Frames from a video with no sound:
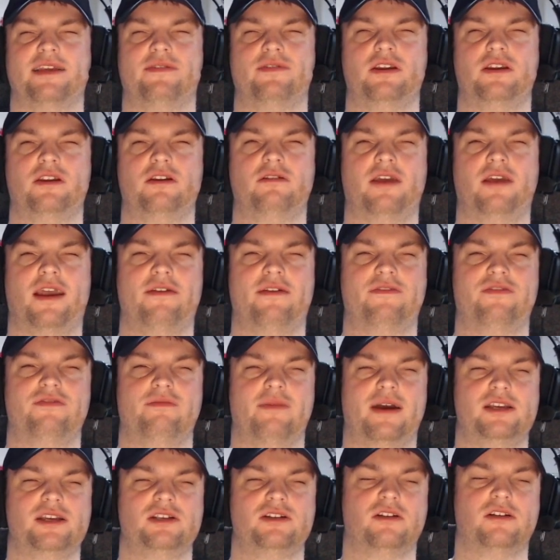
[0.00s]
you
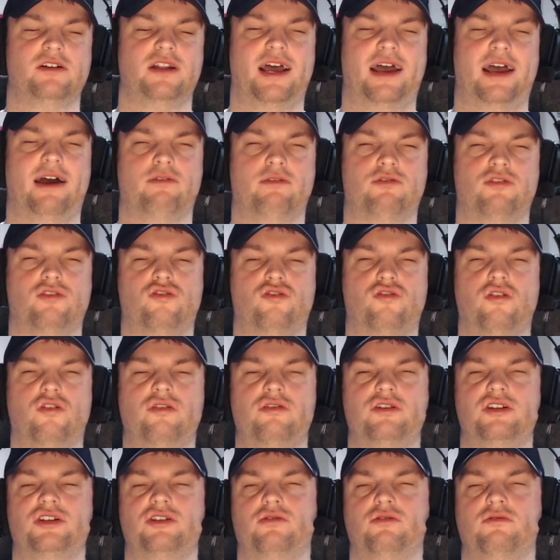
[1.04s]
information on how
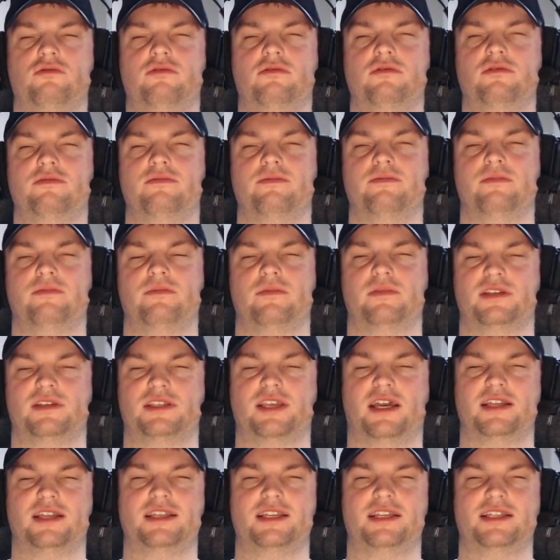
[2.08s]
crucial
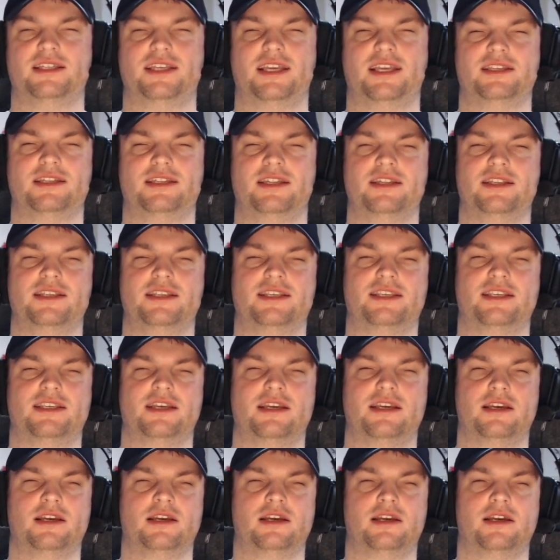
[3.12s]
sighted assistance
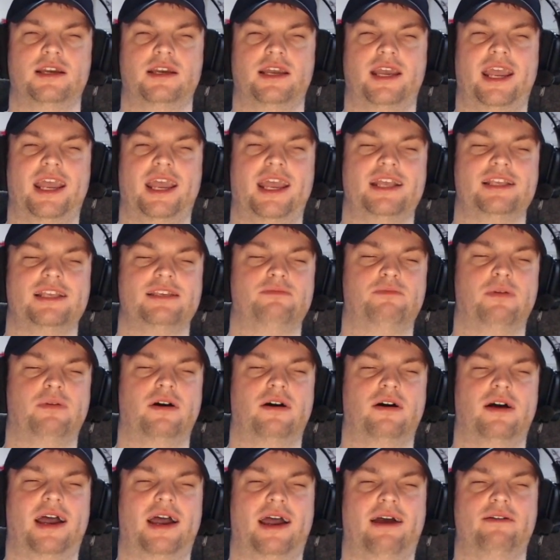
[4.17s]
is,
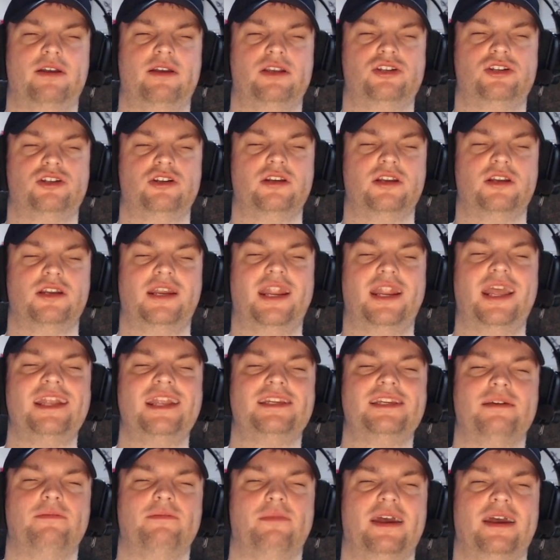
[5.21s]
but how it shouldn't need
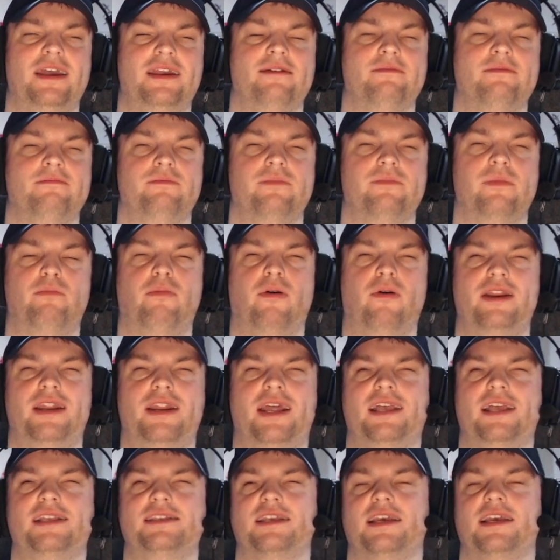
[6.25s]
to be. The point
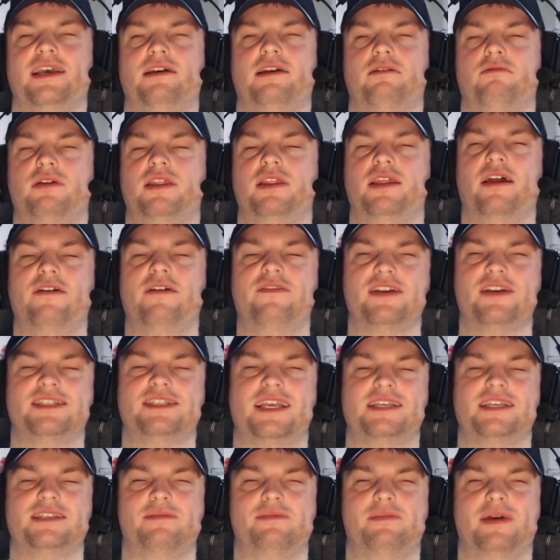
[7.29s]
is, with enough
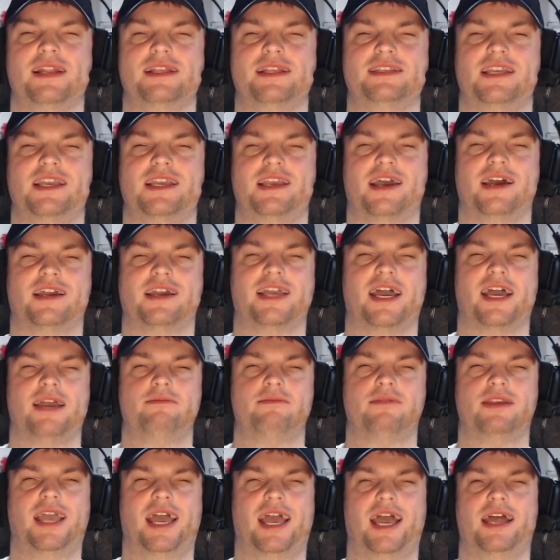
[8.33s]
accessibility, a game
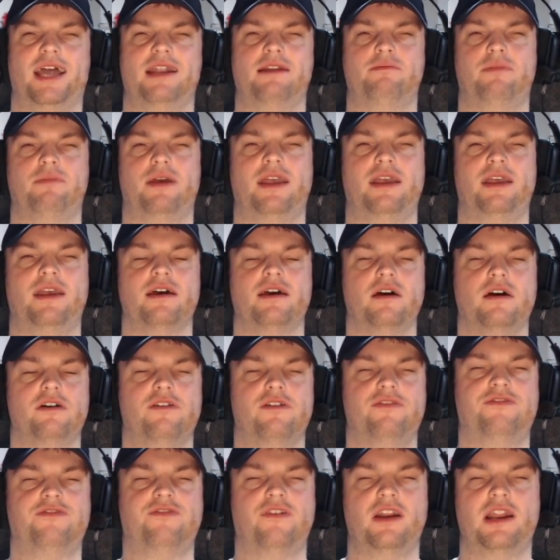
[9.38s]
can be
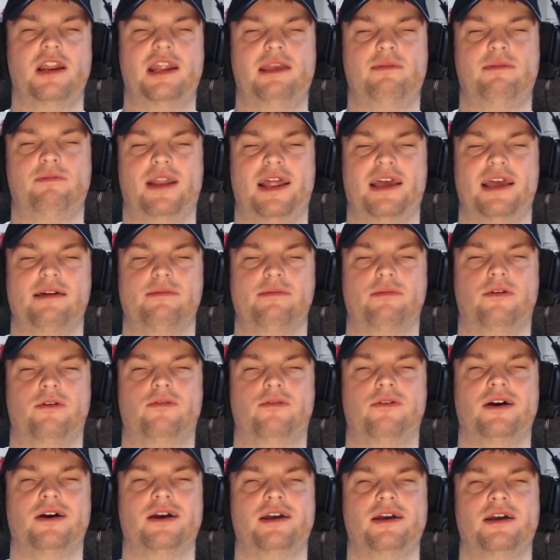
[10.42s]
fully playable.
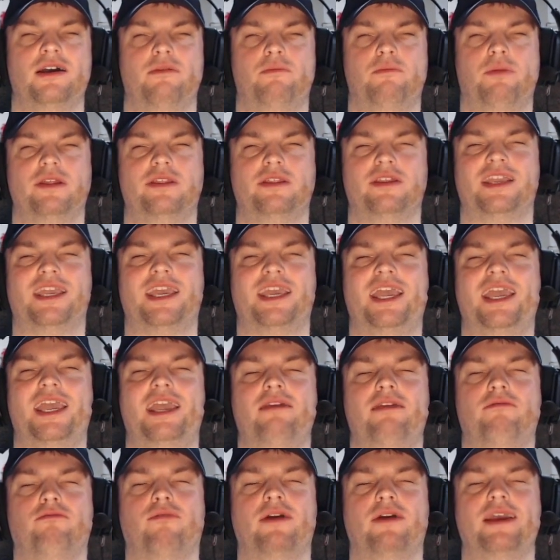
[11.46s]
But the key
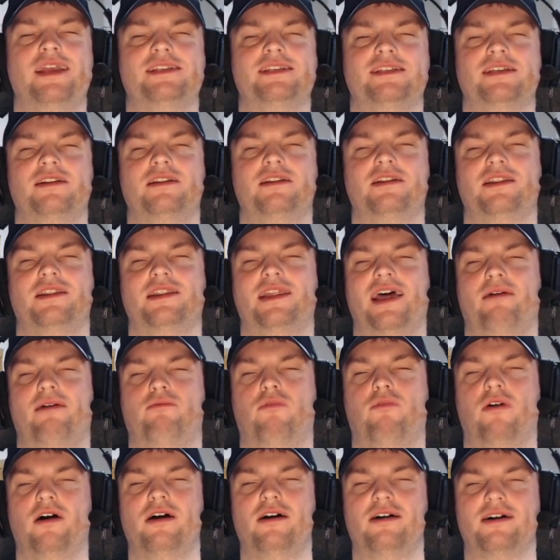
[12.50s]
reason that
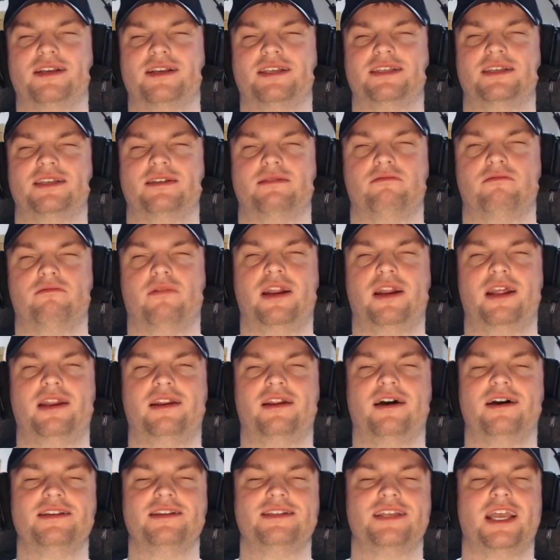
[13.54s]
works when it
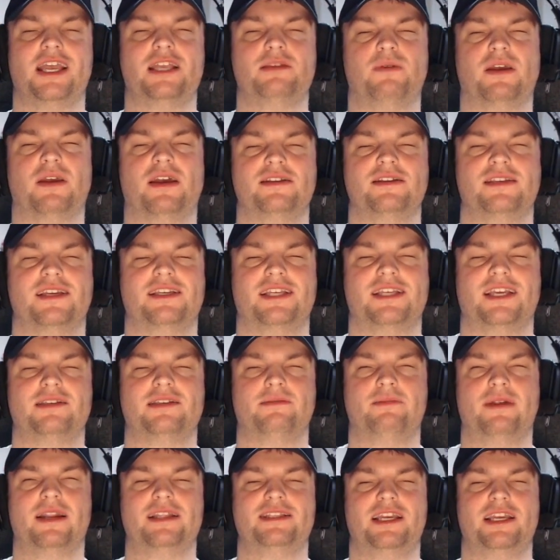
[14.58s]
does is because
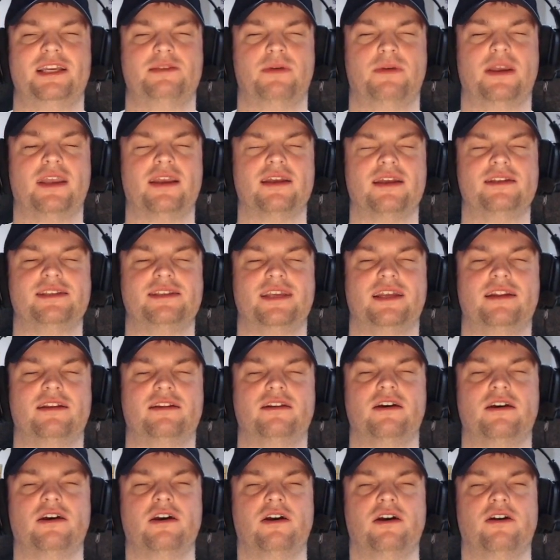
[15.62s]
accessibility has been considered
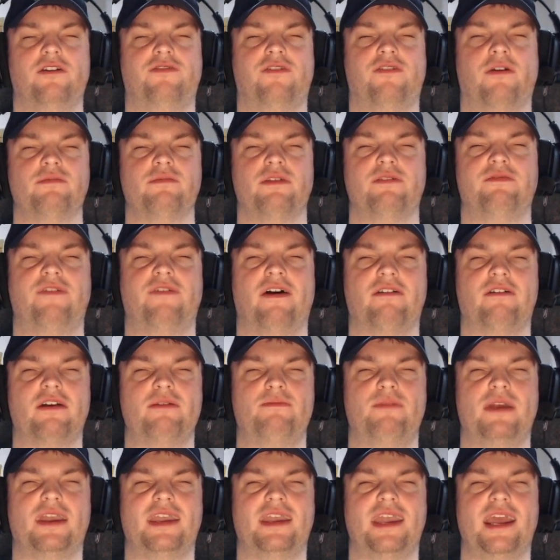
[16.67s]
from the very
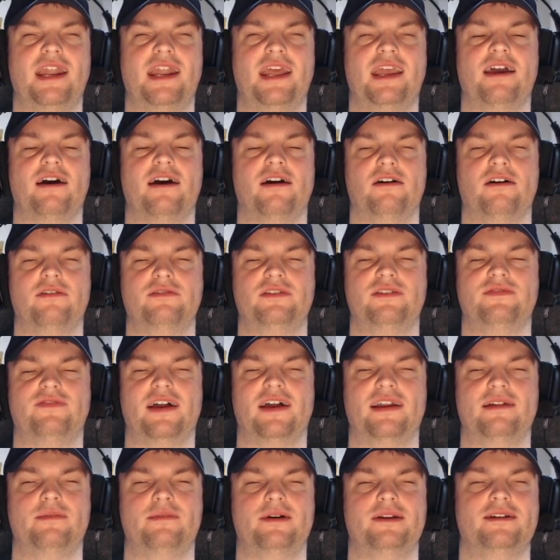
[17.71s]
beginning of
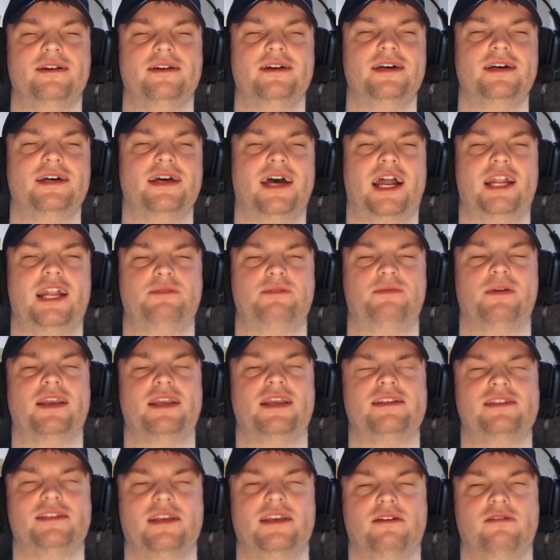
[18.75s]
development, and it's been
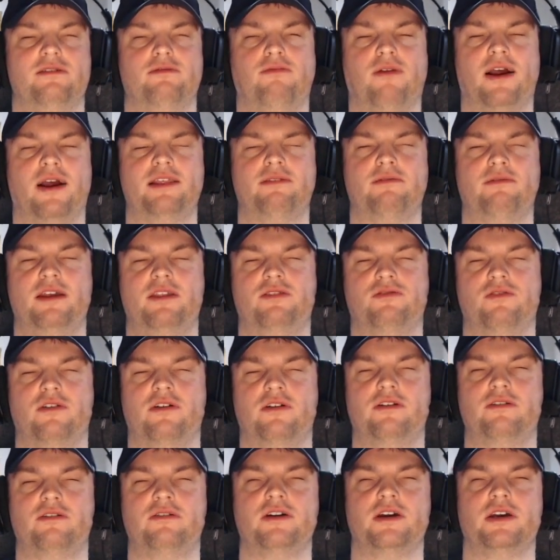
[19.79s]
considered right the way
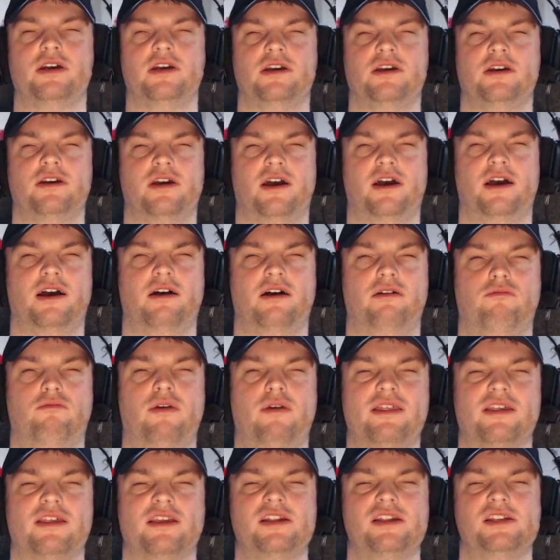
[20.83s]
through
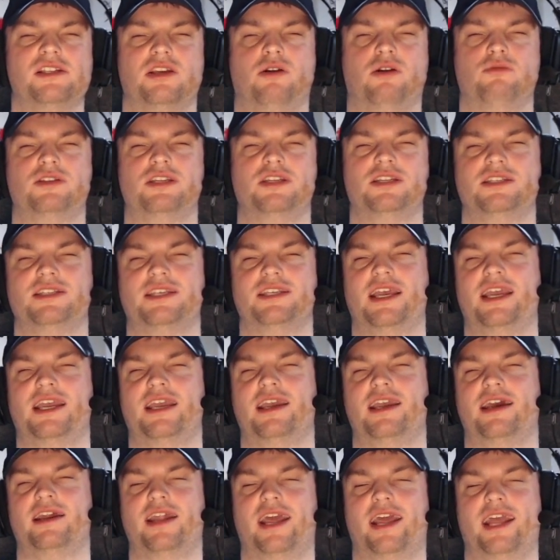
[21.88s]
with
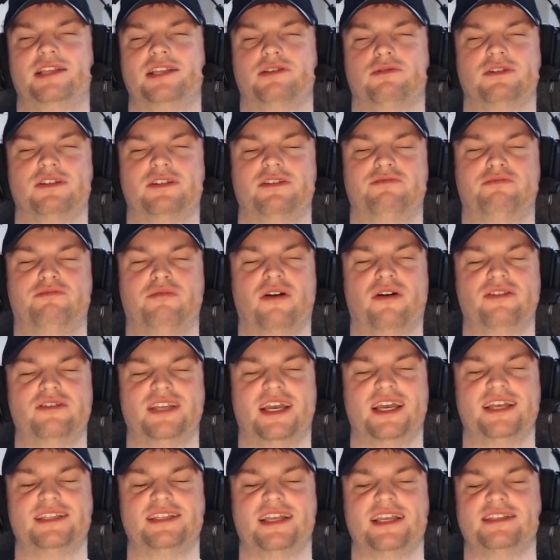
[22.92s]
consultancy and iterative
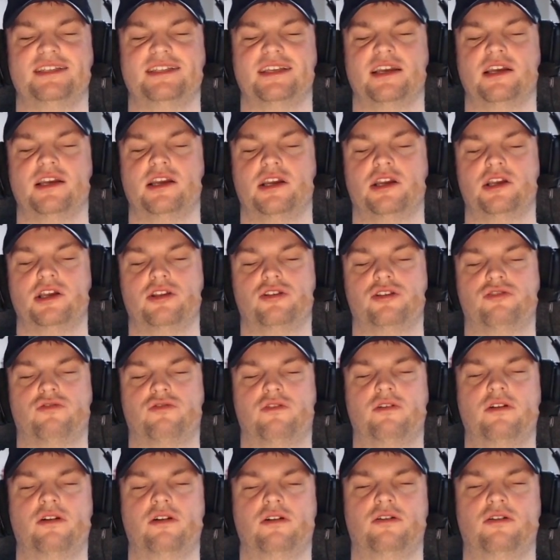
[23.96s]
processes
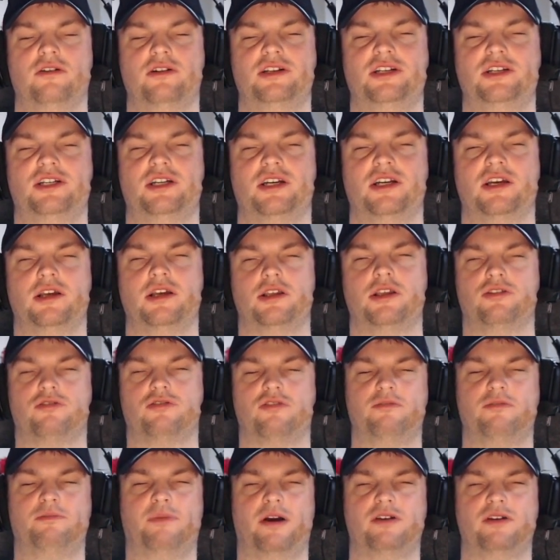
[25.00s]
through launch,
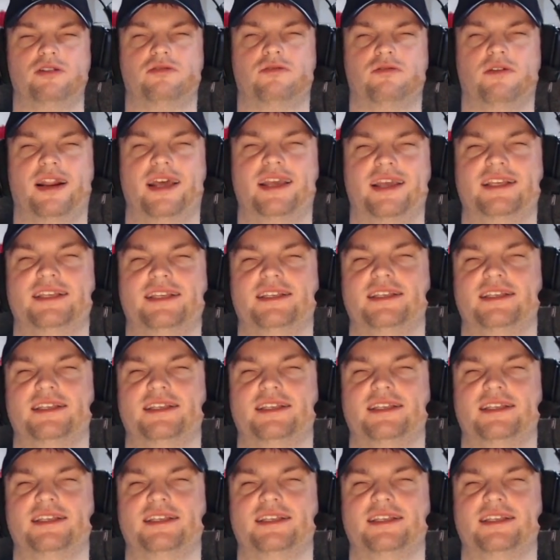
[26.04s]
through post-release,